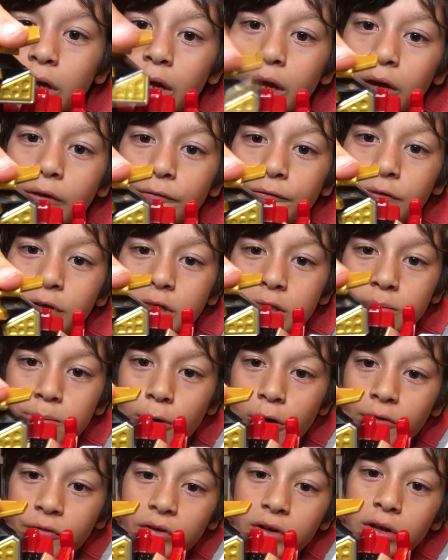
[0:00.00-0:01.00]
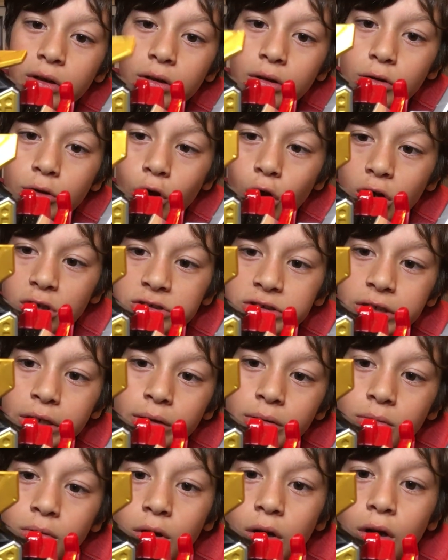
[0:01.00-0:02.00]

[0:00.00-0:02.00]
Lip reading: and fits perfectly. Locks in.